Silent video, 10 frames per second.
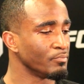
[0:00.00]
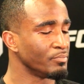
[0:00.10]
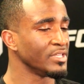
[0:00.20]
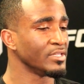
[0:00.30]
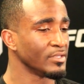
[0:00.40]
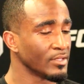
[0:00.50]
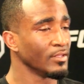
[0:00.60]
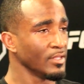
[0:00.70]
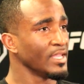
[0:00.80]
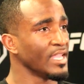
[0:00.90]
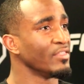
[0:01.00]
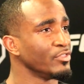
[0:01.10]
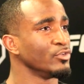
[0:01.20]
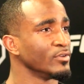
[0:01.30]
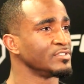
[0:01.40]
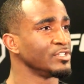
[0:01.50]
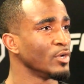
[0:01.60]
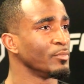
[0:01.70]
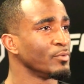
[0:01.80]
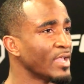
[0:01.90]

be in the UFC, you know what I mean?